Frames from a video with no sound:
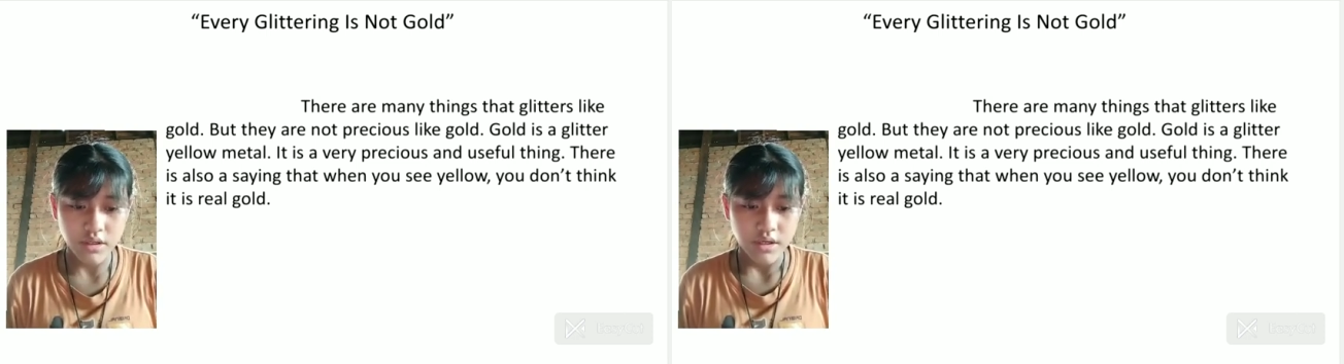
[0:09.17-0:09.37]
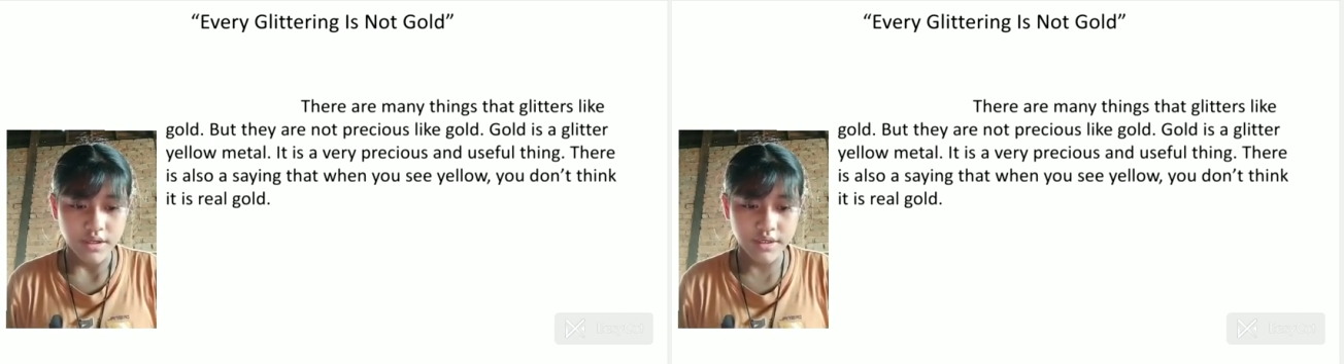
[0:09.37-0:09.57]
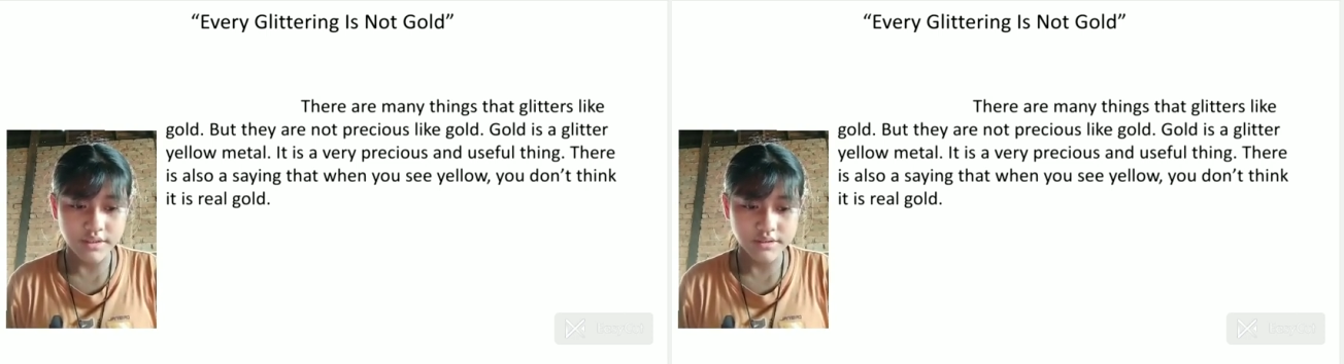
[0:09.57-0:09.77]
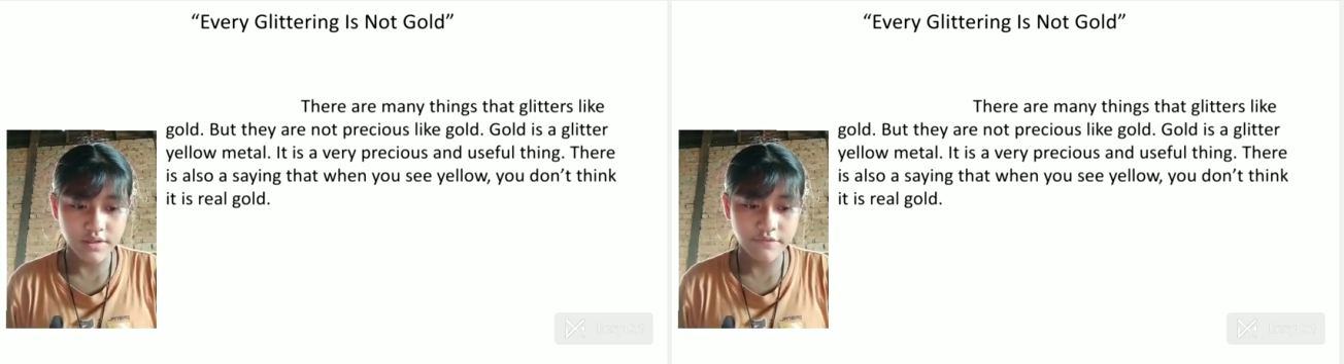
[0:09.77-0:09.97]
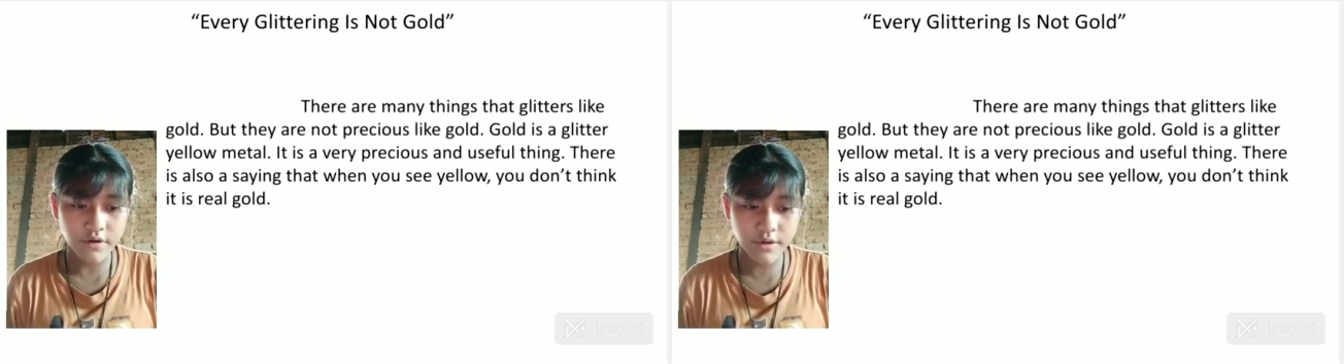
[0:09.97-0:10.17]
It is a
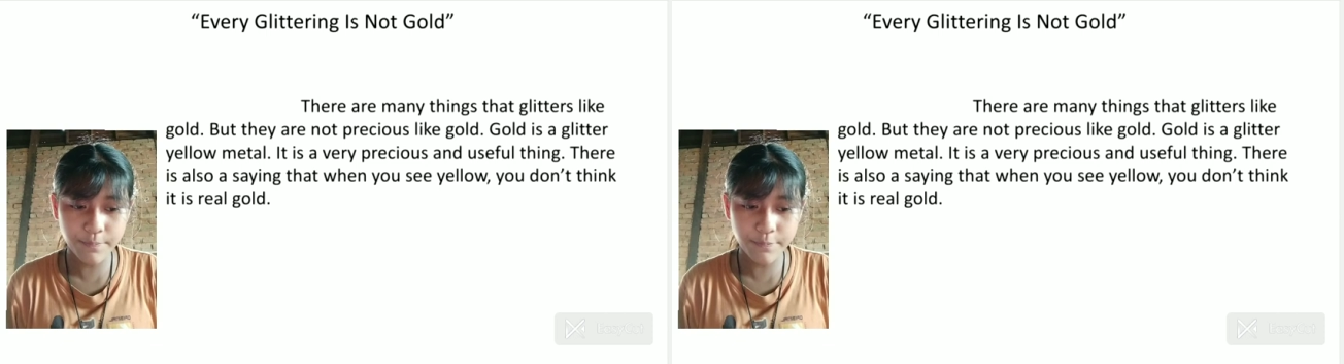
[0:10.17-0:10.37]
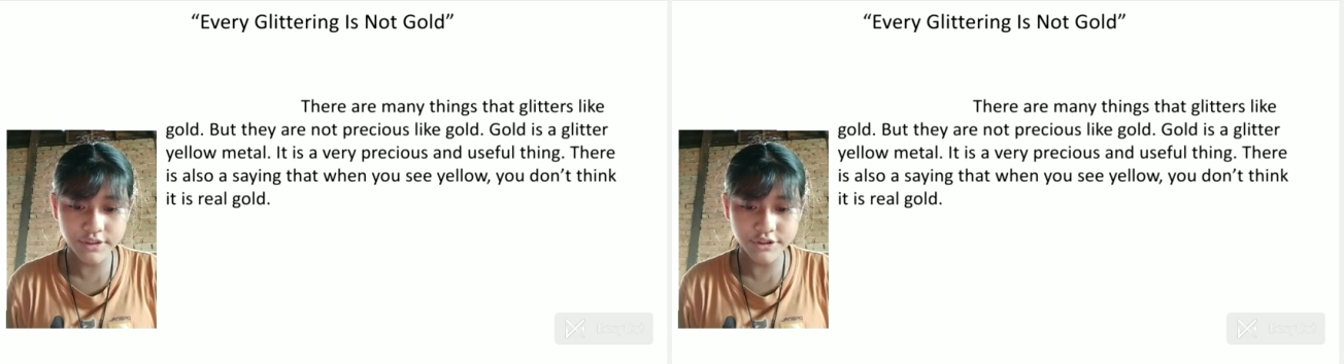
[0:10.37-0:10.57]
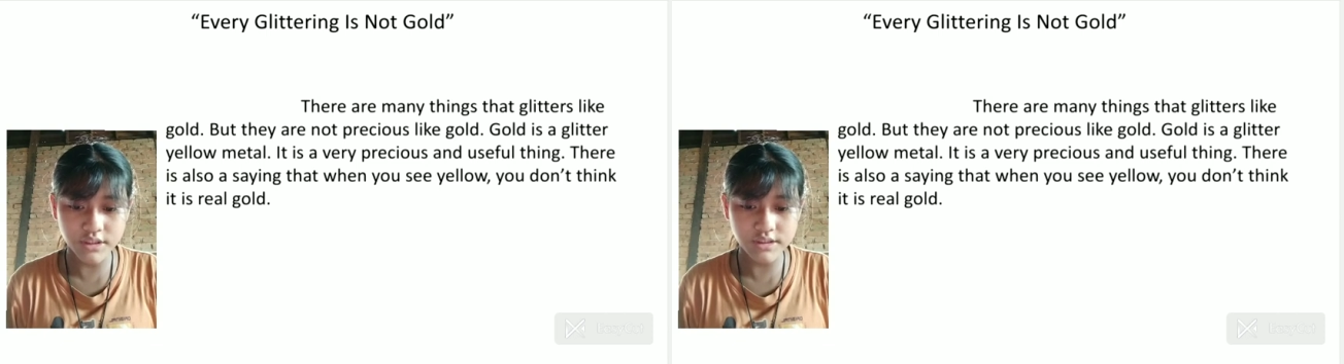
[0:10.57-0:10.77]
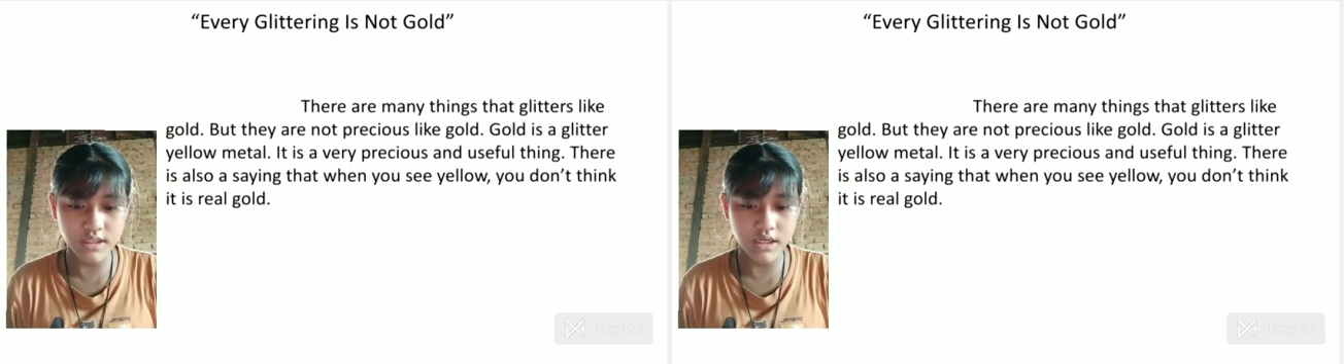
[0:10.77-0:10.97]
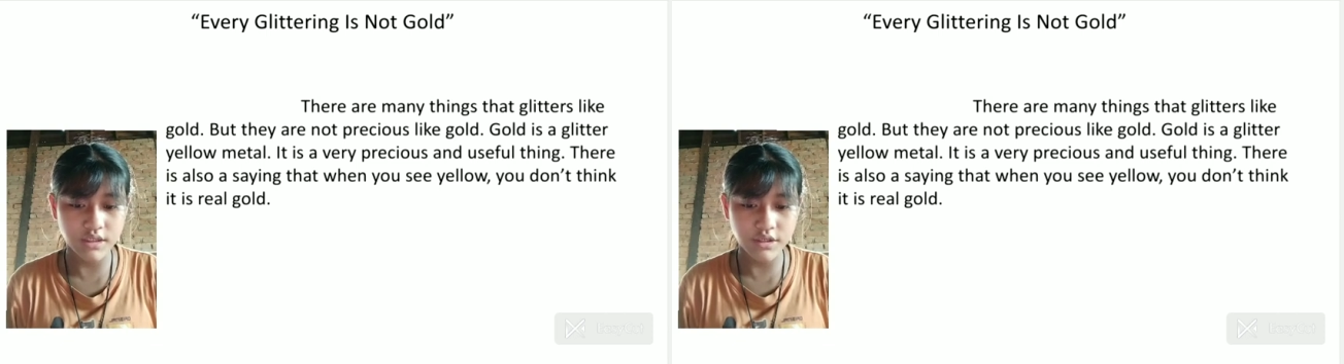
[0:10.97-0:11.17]
very precious
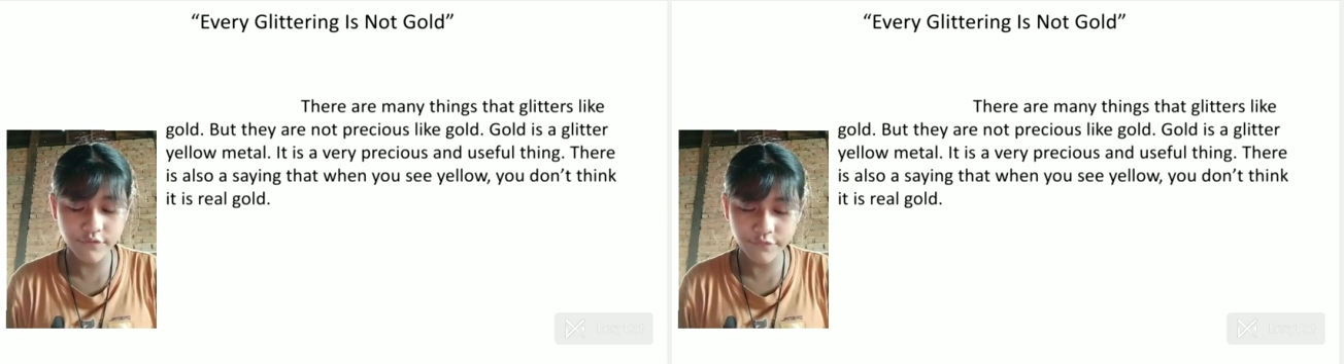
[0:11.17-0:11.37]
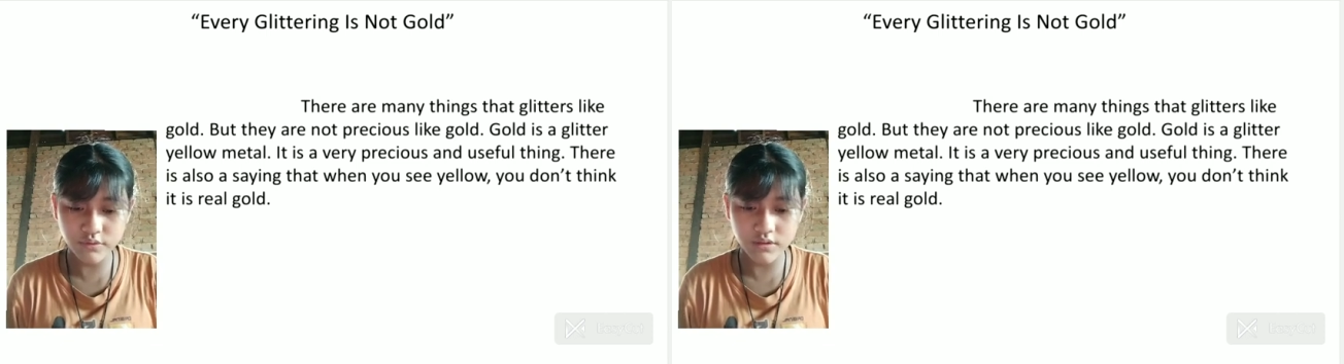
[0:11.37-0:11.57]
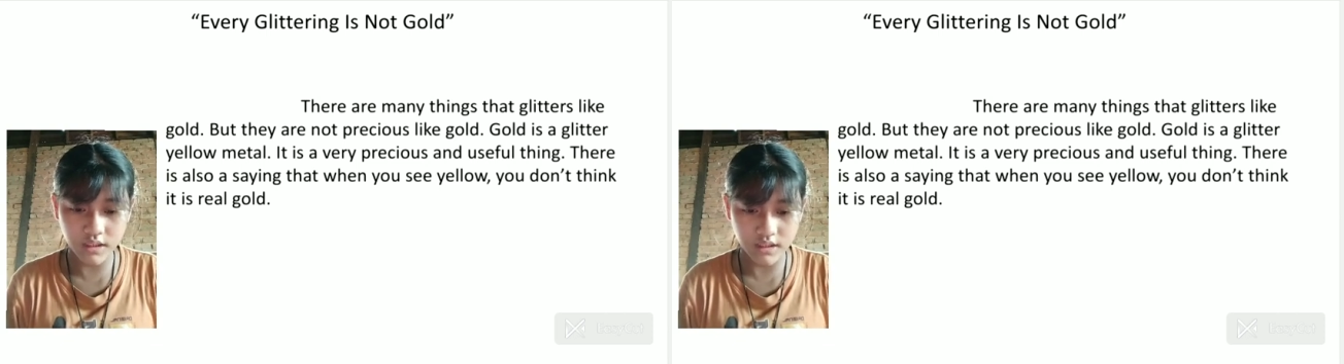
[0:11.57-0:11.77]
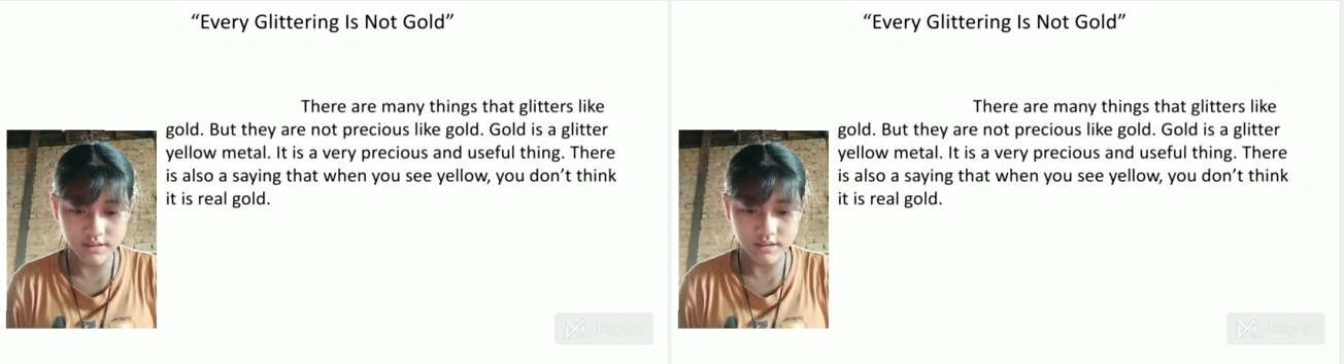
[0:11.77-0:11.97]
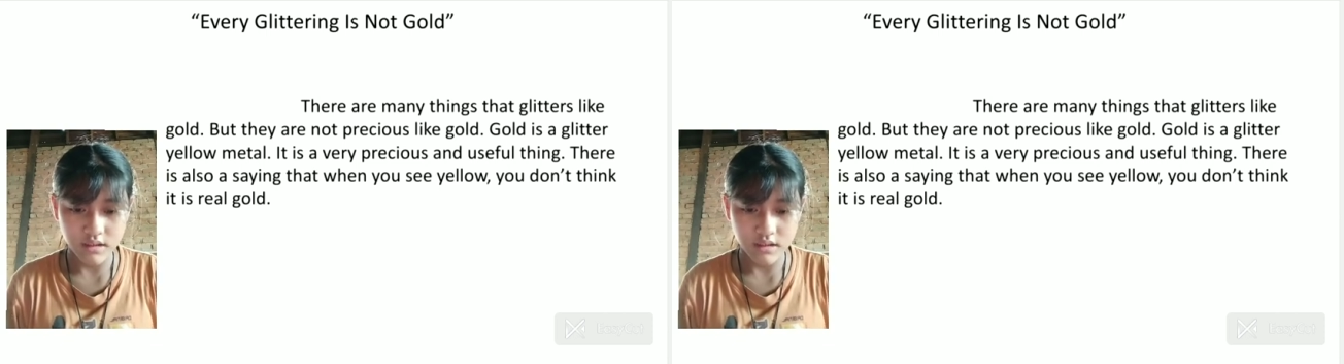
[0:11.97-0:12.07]
and useful thing.